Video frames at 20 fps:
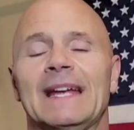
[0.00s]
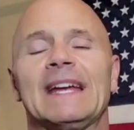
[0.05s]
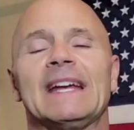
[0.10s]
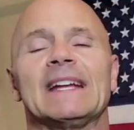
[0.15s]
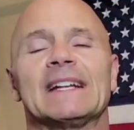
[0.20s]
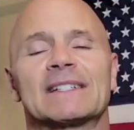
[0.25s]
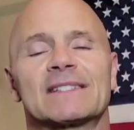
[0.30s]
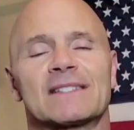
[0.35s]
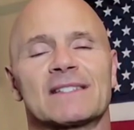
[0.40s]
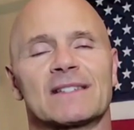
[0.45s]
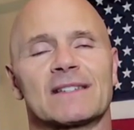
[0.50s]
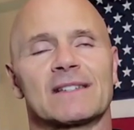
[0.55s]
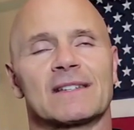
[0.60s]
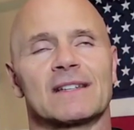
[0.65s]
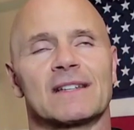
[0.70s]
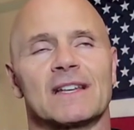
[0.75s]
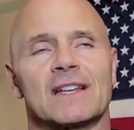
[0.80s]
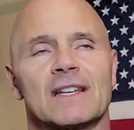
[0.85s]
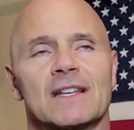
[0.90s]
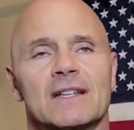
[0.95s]
It's
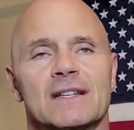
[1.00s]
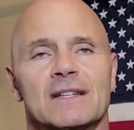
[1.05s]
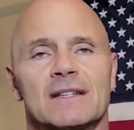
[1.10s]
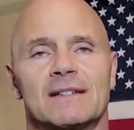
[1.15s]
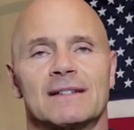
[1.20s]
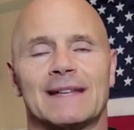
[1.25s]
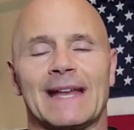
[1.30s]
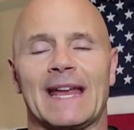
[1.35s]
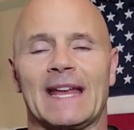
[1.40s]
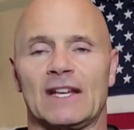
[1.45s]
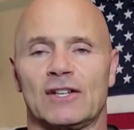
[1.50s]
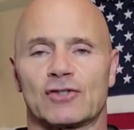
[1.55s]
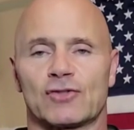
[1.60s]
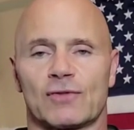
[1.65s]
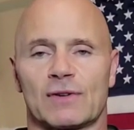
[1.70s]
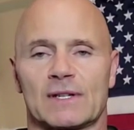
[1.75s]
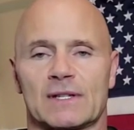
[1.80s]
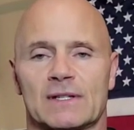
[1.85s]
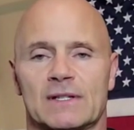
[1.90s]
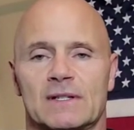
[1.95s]

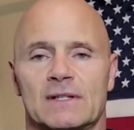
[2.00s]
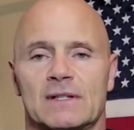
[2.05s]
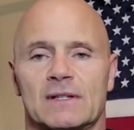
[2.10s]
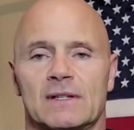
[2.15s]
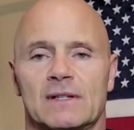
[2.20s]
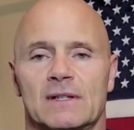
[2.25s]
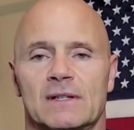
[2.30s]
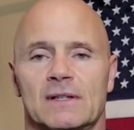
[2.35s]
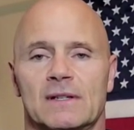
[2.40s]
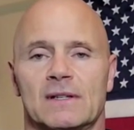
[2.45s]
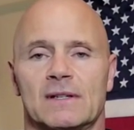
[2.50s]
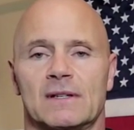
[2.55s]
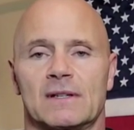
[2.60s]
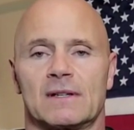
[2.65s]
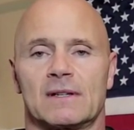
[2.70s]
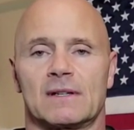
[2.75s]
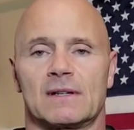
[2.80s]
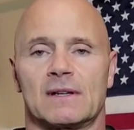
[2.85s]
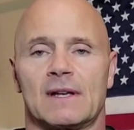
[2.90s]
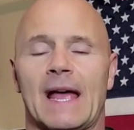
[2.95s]
dangerous
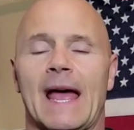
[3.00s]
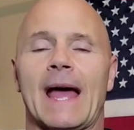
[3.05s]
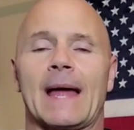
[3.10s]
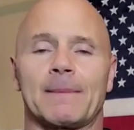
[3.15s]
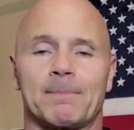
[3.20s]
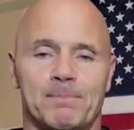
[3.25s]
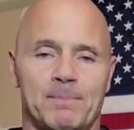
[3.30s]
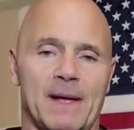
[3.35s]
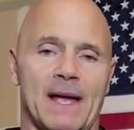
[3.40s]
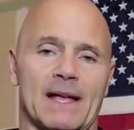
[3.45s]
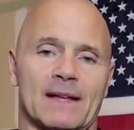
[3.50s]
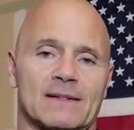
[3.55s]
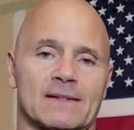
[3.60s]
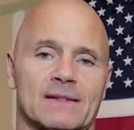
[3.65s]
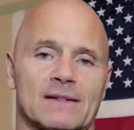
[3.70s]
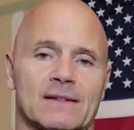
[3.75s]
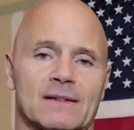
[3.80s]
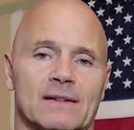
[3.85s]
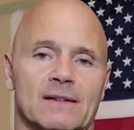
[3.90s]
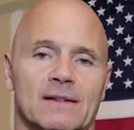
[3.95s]
at
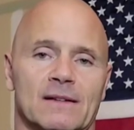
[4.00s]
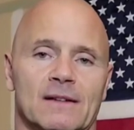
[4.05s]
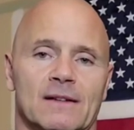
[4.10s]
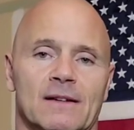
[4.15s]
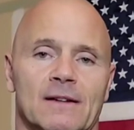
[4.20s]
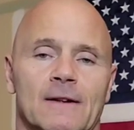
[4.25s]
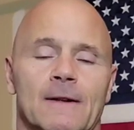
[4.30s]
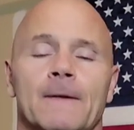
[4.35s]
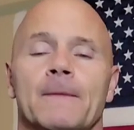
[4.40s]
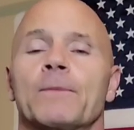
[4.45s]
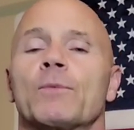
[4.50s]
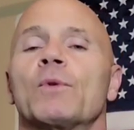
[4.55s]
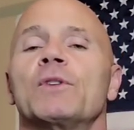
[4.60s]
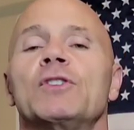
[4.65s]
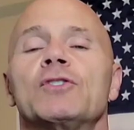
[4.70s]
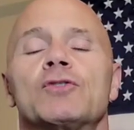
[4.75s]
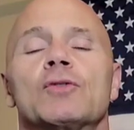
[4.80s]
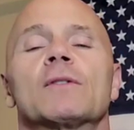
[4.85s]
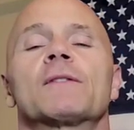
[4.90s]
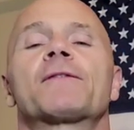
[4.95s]
best. When
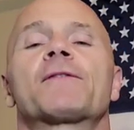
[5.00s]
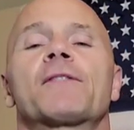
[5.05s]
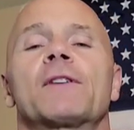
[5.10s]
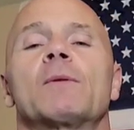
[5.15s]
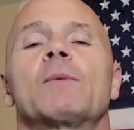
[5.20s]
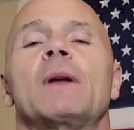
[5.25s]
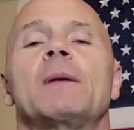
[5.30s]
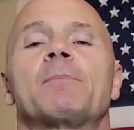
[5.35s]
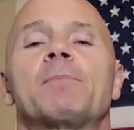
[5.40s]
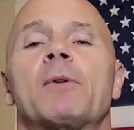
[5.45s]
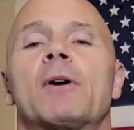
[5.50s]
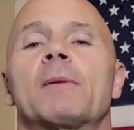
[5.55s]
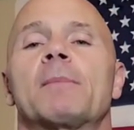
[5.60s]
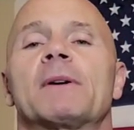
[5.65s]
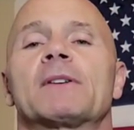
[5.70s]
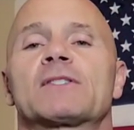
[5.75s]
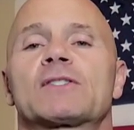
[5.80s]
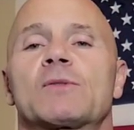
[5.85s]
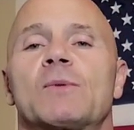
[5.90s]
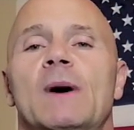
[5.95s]
you do a free weight
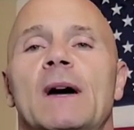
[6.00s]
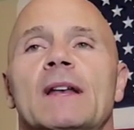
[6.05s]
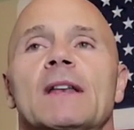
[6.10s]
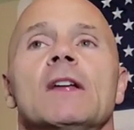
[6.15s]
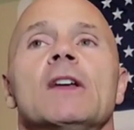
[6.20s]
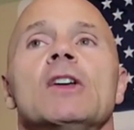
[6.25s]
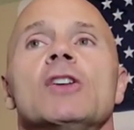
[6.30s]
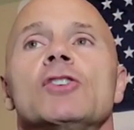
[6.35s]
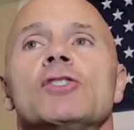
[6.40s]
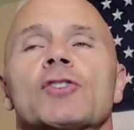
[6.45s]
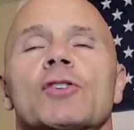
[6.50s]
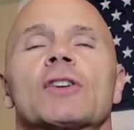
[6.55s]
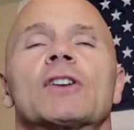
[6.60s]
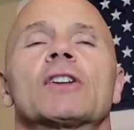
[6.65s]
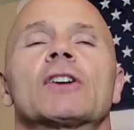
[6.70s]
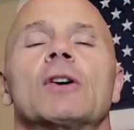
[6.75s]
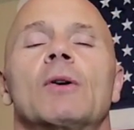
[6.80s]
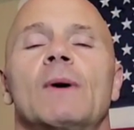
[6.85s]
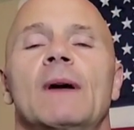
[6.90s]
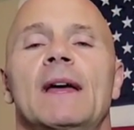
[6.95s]
barbell squat, you're
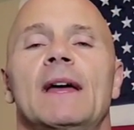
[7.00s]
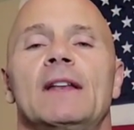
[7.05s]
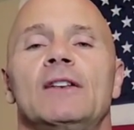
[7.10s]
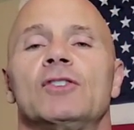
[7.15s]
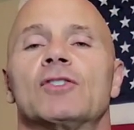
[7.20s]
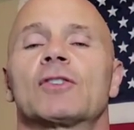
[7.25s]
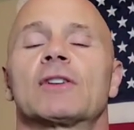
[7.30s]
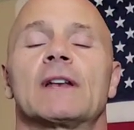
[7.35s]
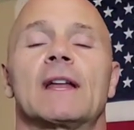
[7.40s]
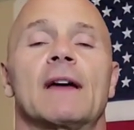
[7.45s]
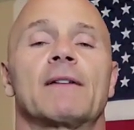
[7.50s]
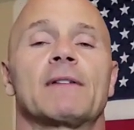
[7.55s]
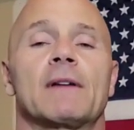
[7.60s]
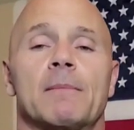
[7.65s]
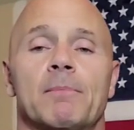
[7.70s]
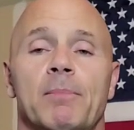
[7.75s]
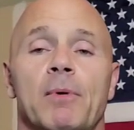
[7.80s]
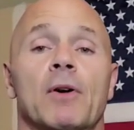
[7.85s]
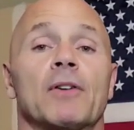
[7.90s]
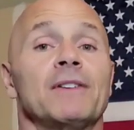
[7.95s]
gonna go ahead and you're gonna have
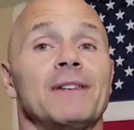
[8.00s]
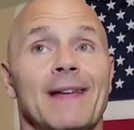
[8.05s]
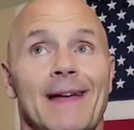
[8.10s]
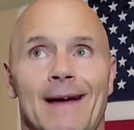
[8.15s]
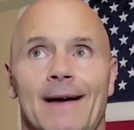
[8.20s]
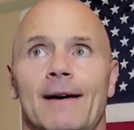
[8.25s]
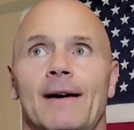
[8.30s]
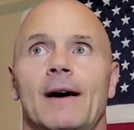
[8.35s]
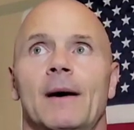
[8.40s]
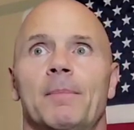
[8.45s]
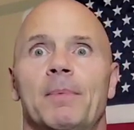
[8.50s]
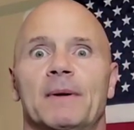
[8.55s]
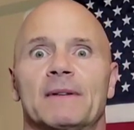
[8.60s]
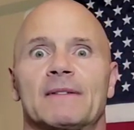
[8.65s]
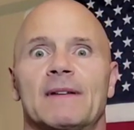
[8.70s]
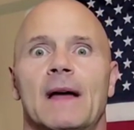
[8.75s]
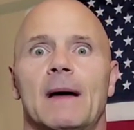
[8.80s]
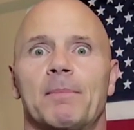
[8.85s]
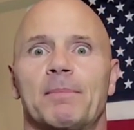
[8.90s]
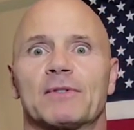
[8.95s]
that bar, yeah, up on
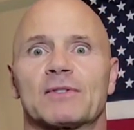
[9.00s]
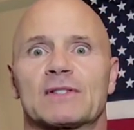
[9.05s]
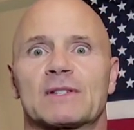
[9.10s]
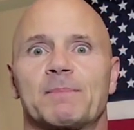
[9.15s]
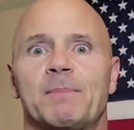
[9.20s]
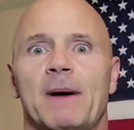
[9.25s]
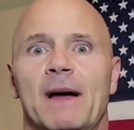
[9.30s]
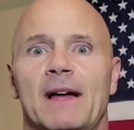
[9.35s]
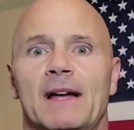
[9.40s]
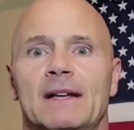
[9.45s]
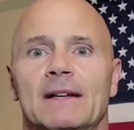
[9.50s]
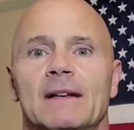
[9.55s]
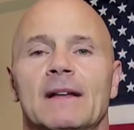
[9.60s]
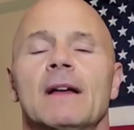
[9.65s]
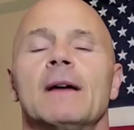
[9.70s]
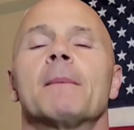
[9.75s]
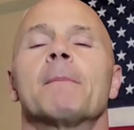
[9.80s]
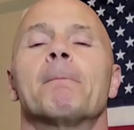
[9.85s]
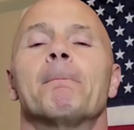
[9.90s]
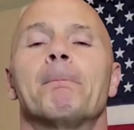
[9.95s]
top of your spine,
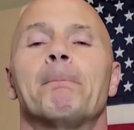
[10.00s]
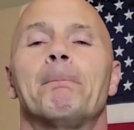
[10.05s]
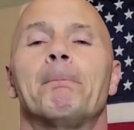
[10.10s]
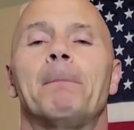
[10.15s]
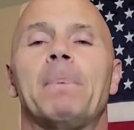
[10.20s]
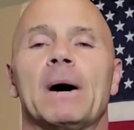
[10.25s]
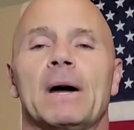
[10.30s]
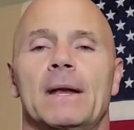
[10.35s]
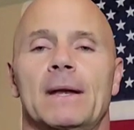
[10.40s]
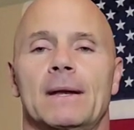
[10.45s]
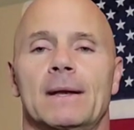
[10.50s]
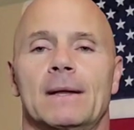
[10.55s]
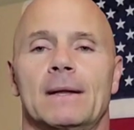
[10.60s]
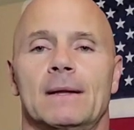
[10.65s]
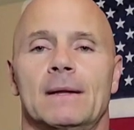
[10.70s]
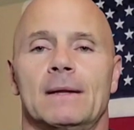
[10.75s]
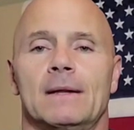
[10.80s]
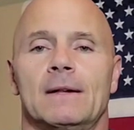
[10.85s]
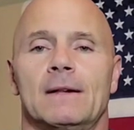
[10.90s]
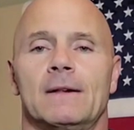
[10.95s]

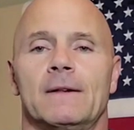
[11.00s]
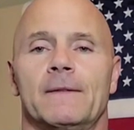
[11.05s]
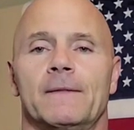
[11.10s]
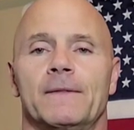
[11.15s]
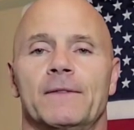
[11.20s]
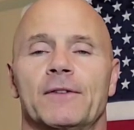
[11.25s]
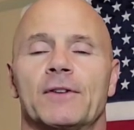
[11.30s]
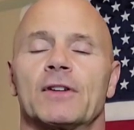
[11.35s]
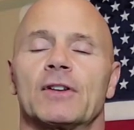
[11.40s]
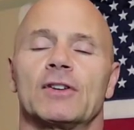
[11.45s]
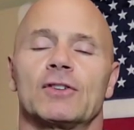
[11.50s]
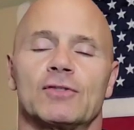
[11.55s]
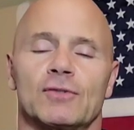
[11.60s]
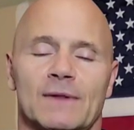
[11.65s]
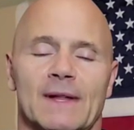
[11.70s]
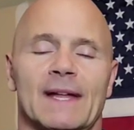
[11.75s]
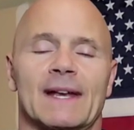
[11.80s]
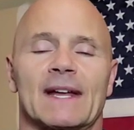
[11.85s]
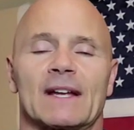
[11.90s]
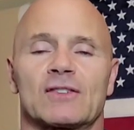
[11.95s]
but you're gonna
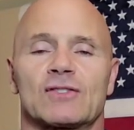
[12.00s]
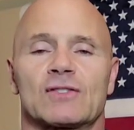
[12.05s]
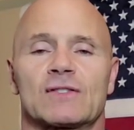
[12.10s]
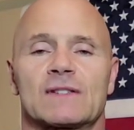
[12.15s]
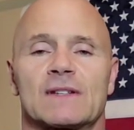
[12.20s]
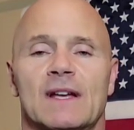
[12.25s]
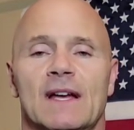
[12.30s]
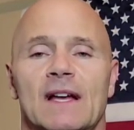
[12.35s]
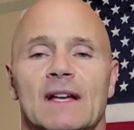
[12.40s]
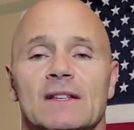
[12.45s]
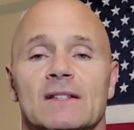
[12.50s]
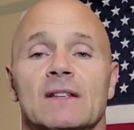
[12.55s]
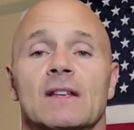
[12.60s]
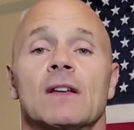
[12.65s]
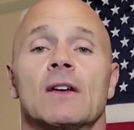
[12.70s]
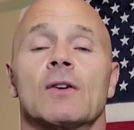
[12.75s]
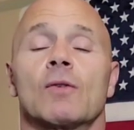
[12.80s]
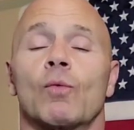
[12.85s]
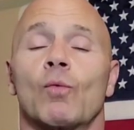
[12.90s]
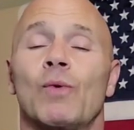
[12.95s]
do that exercise
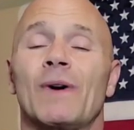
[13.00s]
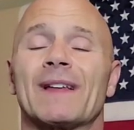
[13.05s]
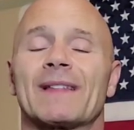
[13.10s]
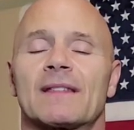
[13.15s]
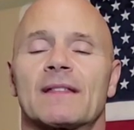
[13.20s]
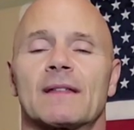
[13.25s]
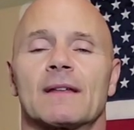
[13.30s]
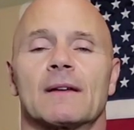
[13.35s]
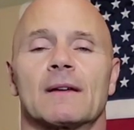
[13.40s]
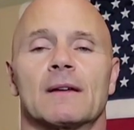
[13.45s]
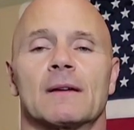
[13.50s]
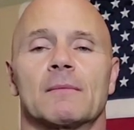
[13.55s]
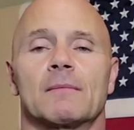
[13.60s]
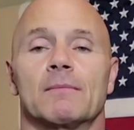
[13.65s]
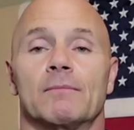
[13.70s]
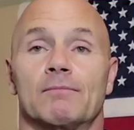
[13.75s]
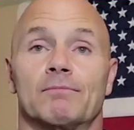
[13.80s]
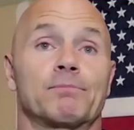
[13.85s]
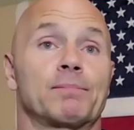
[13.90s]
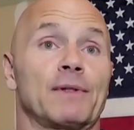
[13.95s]
with
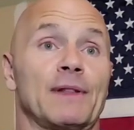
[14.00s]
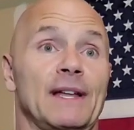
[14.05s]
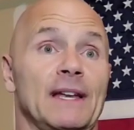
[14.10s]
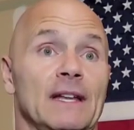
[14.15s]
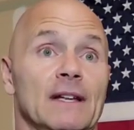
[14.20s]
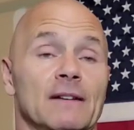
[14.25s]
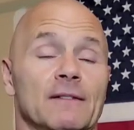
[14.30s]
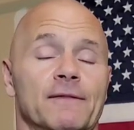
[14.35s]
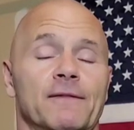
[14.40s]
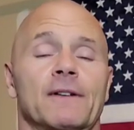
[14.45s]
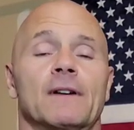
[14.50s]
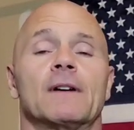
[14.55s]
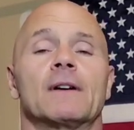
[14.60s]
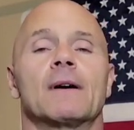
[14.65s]
plenty of